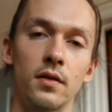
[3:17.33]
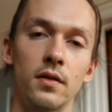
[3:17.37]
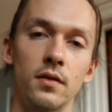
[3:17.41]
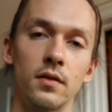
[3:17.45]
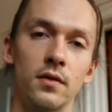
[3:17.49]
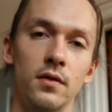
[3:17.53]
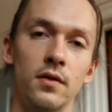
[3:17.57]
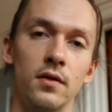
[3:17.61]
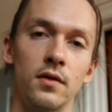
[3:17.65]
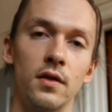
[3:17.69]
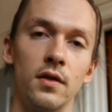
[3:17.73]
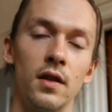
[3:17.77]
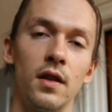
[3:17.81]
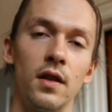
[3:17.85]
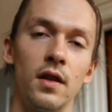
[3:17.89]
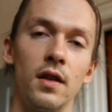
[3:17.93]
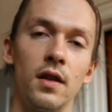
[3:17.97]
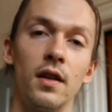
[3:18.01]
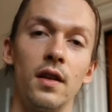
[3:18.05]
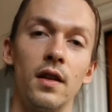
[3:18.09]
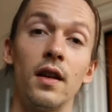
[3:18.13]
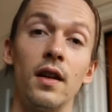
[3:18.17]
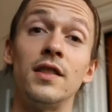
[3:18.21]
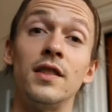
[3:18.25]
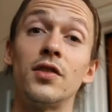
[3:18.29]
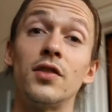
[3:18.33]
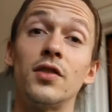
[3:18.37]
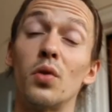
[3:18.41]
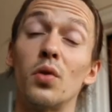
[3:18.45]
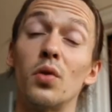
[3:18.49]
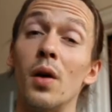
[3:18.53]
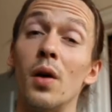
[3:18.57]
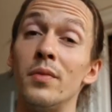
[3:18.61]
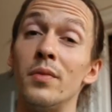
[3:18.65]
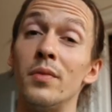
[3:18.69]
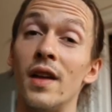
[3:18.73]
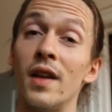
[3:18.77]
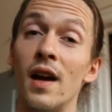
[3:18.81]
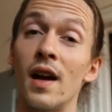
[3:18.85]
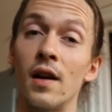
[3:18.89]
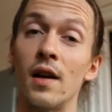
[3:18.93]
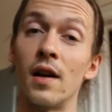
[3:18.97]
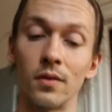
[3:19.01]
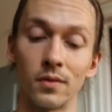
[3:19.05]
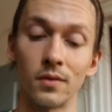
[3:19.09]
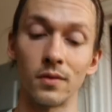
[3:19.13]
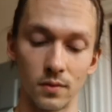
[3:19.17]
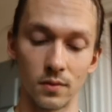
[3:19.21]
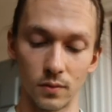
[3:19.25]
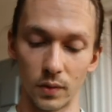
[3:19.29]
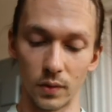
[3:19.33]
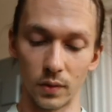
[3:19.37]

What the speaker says: and strum down.